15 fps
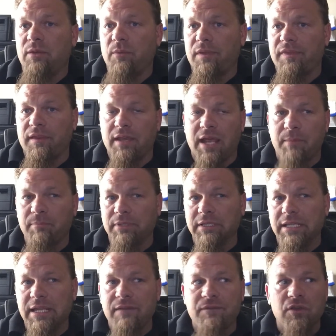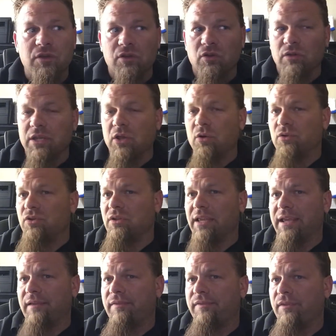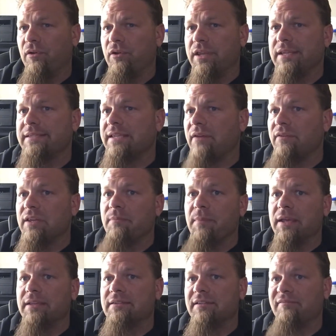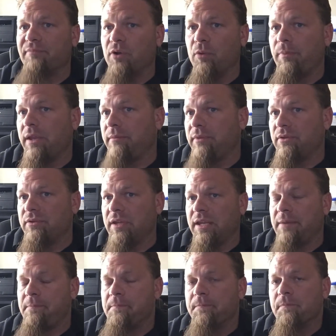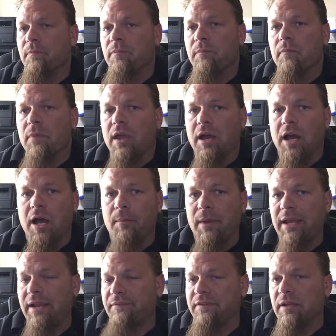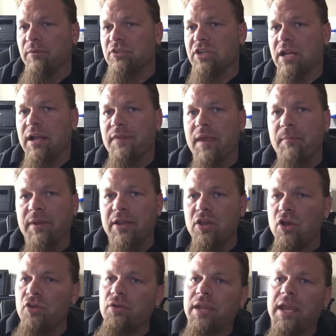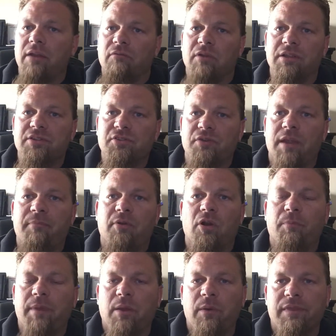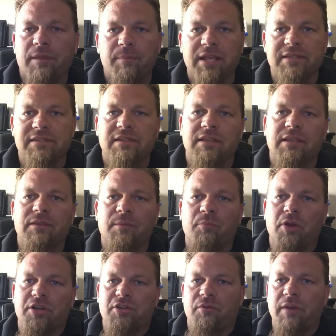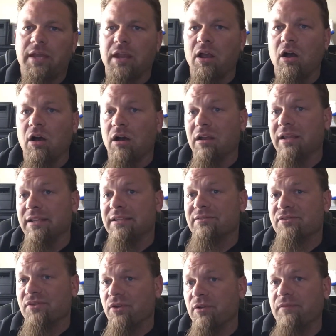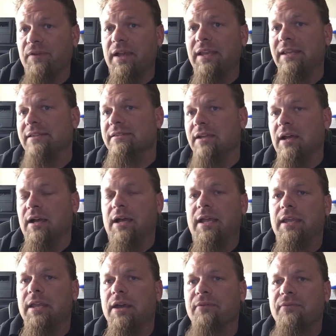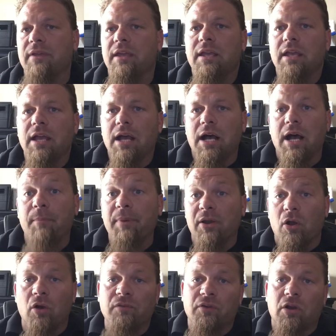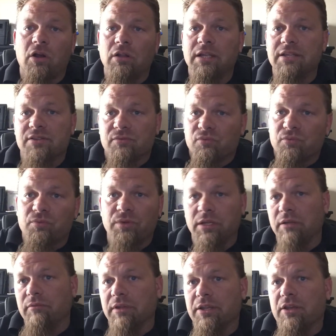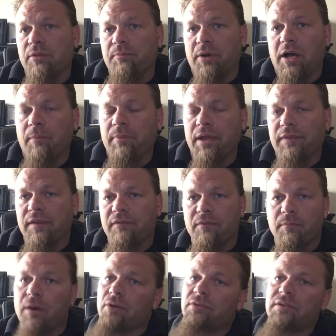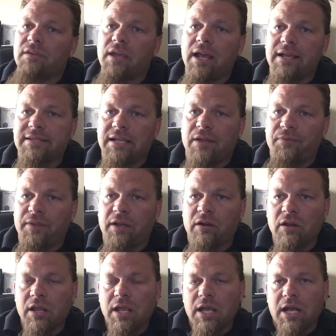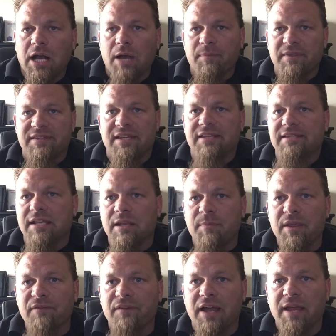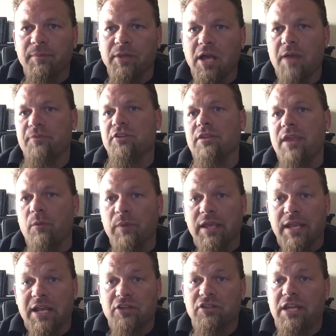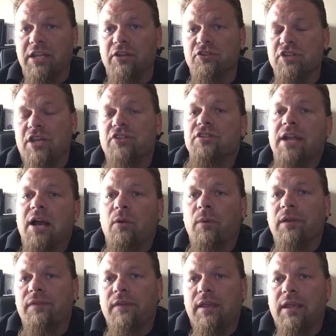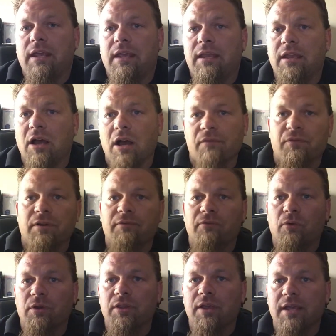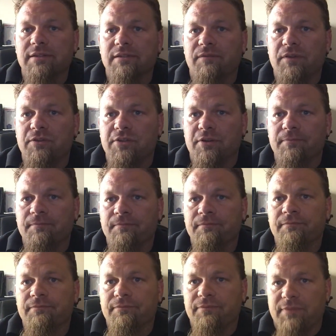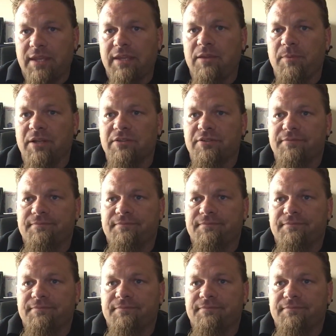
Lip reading: with it. I believe you can only go to like a 30-70 mix of propane-butane. I'd have to double check on that, but I know you can't run straight propane with it because the pressure rating on it certified is not high enough. But overall, it's a really good pump. I think for most of the guys out there, this is going to be a viable option that we can actually interchange it out with and offer it for you guys in the future. Thank you much.